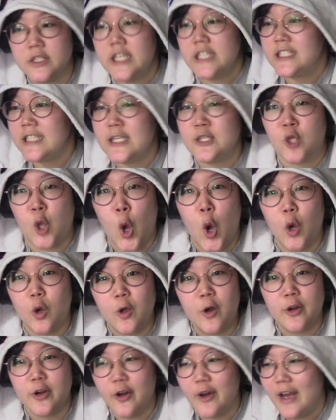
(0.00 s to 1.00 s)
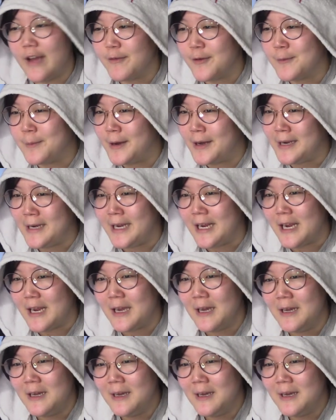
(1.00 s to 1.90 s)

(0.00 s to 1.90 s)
This is Kokoro, everybody!